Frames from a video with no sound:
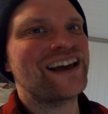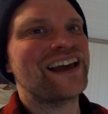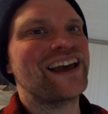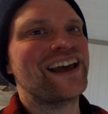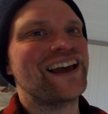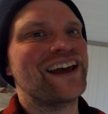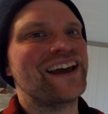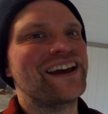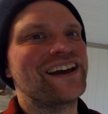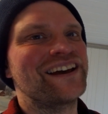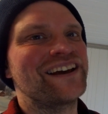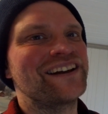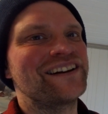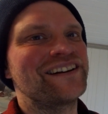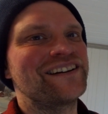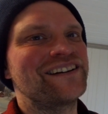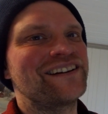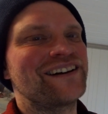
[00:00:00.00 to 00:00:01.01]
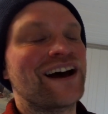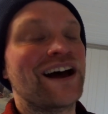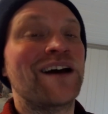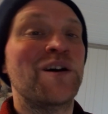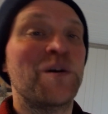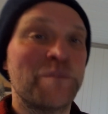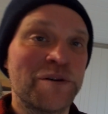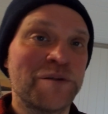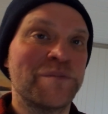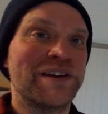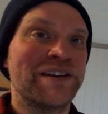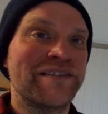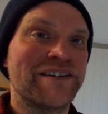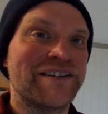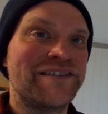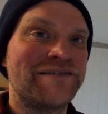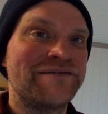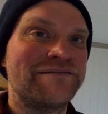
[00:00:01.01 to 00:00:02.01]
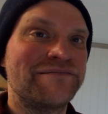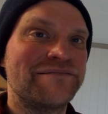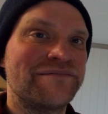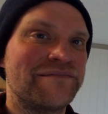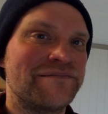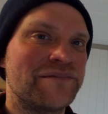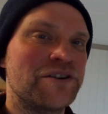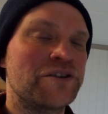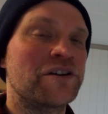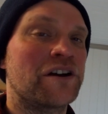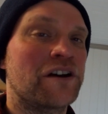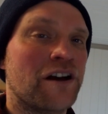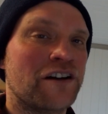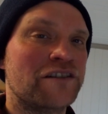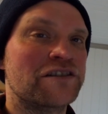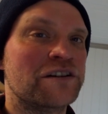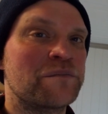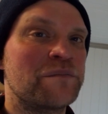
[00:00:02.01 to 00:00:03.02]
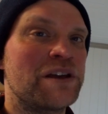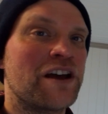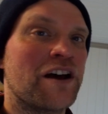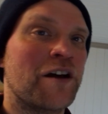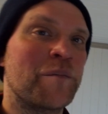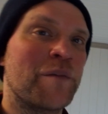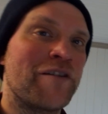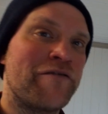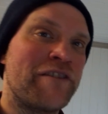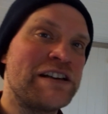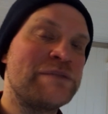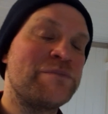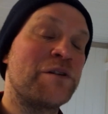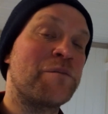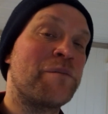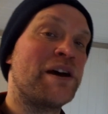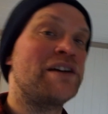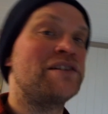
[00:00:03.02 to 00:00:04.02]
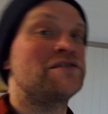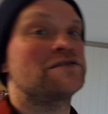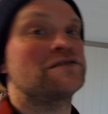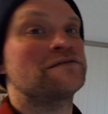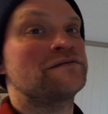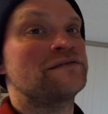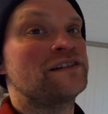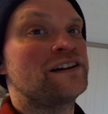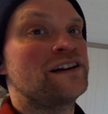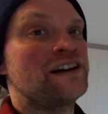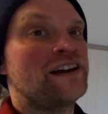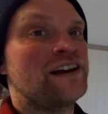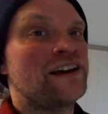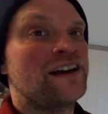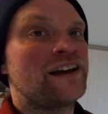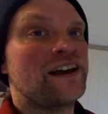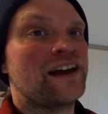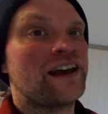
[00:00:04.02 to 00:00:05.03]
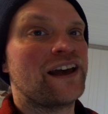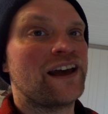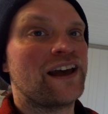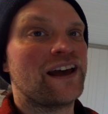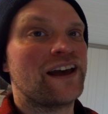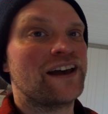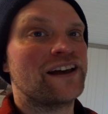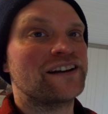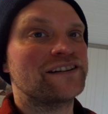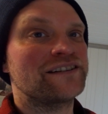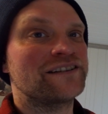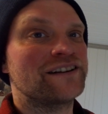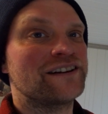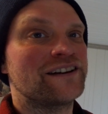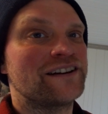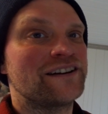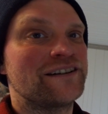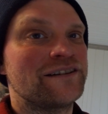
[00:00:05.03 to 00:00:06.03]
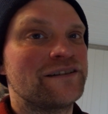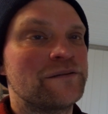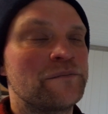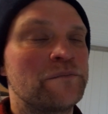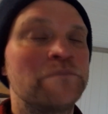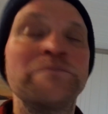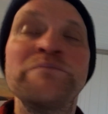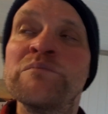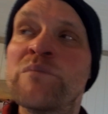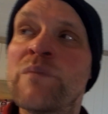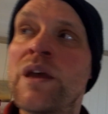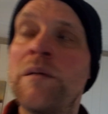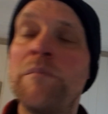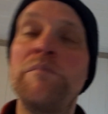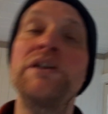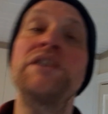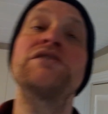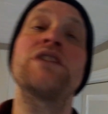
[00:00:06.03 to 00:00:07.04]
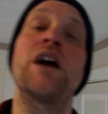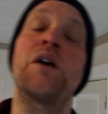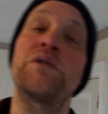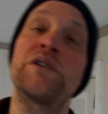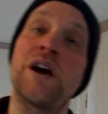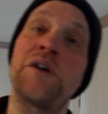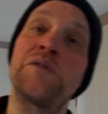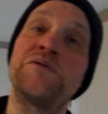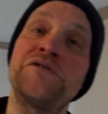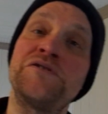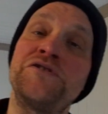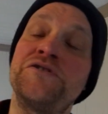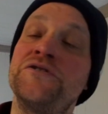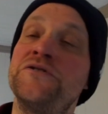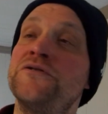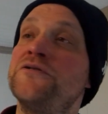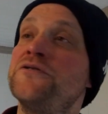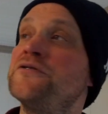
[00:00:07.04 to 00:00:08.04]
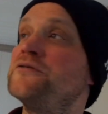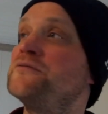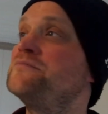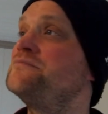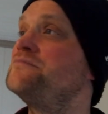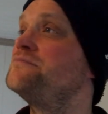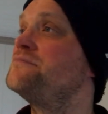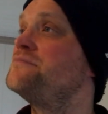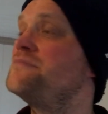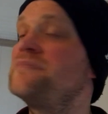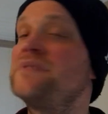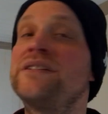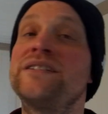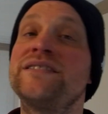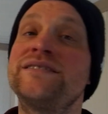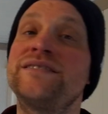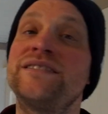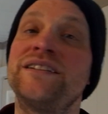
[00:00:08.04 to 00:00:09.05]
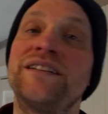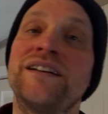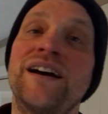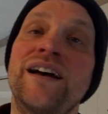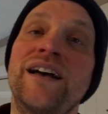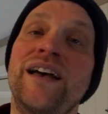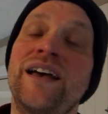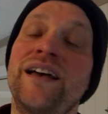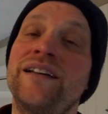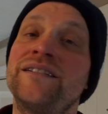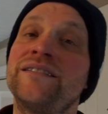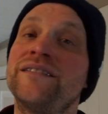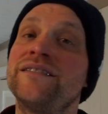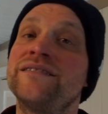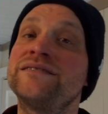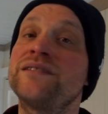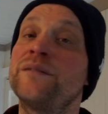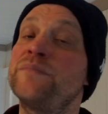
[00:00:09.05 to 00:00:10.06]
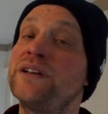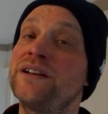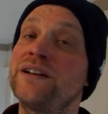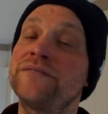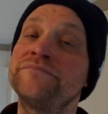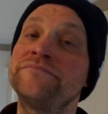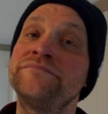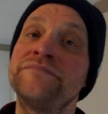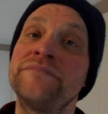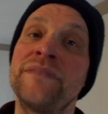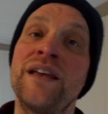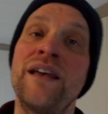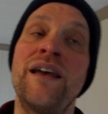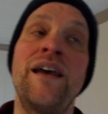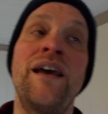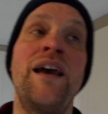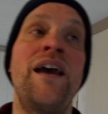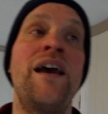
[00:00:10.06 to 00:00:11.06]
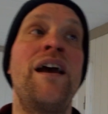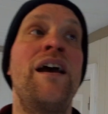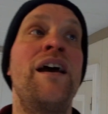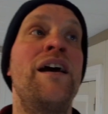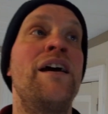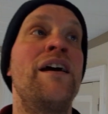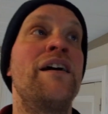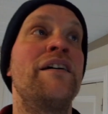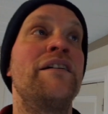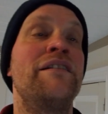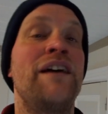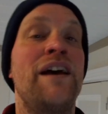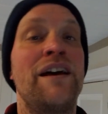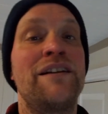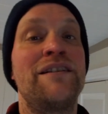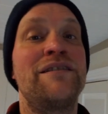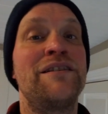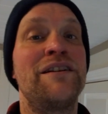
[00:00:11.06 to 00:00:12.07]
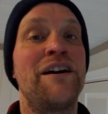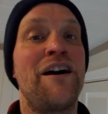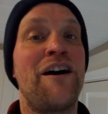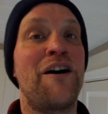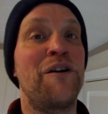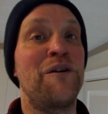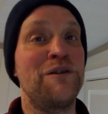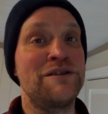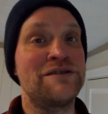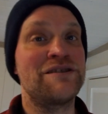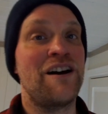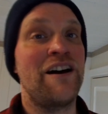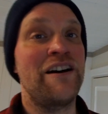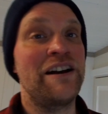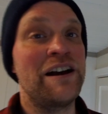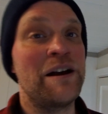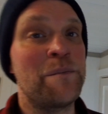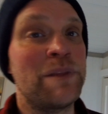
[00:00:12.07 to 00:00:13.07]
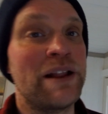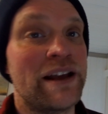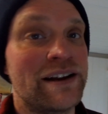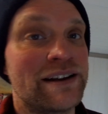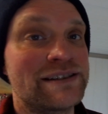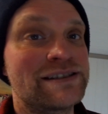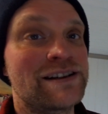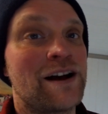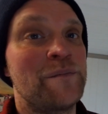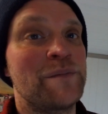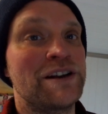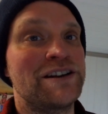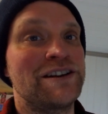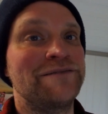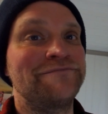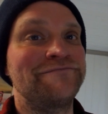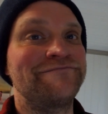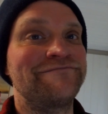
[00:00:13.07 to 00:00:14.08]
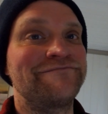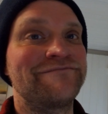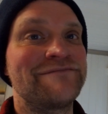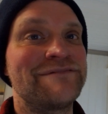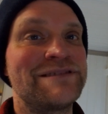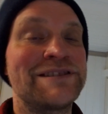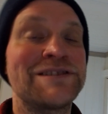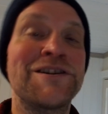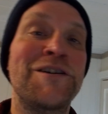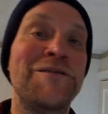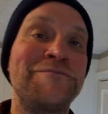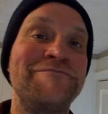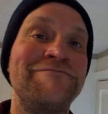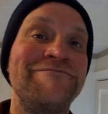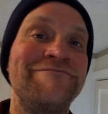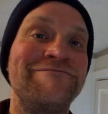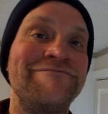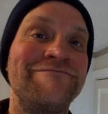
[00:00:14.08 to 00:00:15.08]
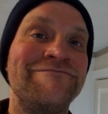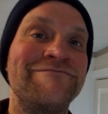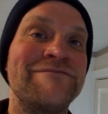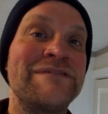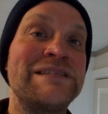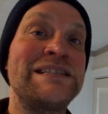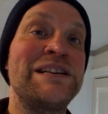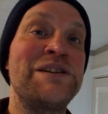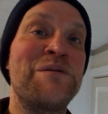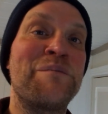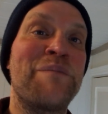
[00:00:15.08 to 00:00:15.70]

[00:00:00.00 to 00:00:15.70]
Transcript: and I hope you be there. You can contact me on my Facebook page, and uh, big shout out to Christina and uh, Sabina that are also on the plannings committee. So, see you